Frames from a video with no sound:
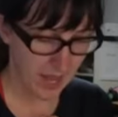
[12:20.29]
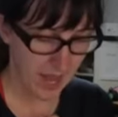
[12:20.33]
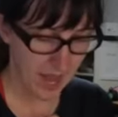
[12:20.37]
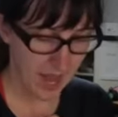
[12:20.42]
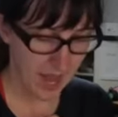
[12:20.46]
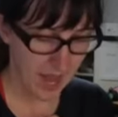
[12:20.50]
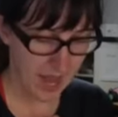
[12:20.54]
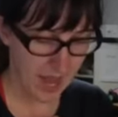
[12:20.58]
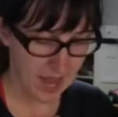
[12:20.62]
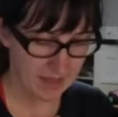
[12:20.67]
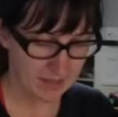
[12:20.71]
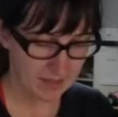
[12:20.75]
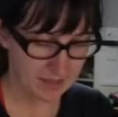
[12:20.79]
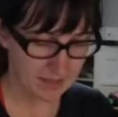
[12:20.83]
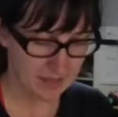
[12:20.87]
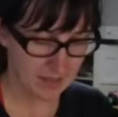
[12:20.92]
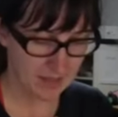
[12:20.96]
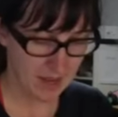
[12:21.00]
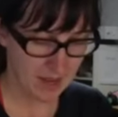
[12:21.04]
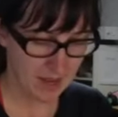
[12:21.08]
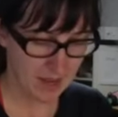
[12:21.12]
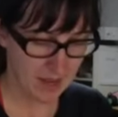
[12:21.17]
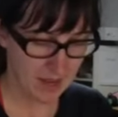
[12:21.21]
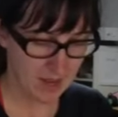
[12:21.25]
And
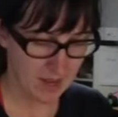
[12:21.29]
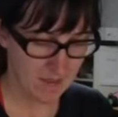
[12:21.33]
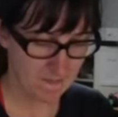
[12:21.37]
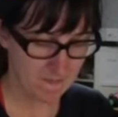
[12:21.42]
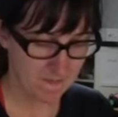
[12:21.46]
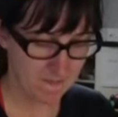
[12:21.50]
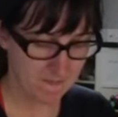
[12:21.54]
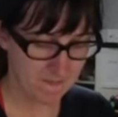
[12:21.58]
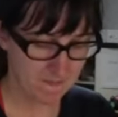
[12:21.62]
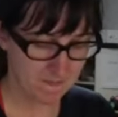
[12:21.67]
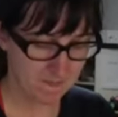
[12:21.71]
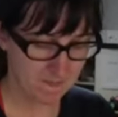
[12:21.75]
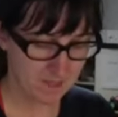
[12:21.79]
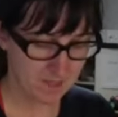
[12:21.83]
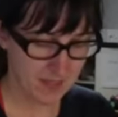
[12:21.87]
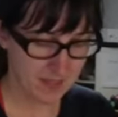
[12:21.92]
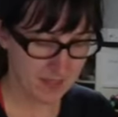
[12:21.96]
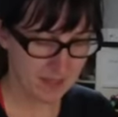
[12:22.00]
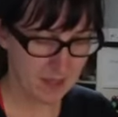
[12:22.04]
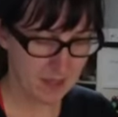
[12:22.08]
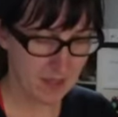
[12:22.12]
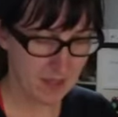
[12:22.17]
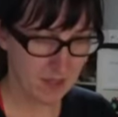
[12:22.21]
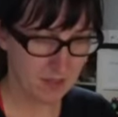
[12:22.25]

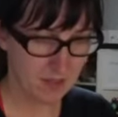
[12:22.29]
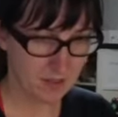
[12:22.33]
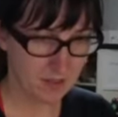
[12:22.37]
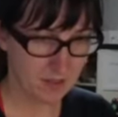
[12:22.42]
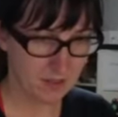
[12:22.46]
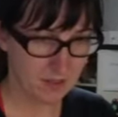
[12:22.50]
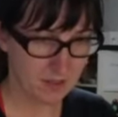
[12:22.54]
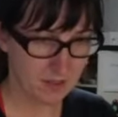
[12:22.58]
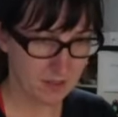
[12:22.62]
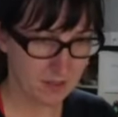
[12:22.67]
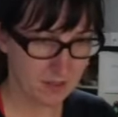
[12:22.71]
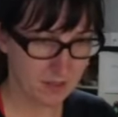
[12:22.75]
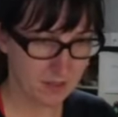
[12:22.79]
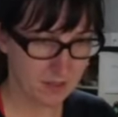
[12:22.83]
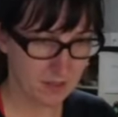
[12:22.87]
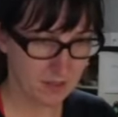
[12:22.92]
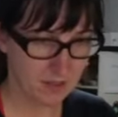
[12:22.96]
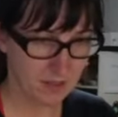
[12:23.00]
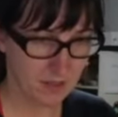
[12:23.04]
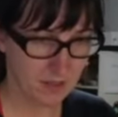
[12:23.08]
then the other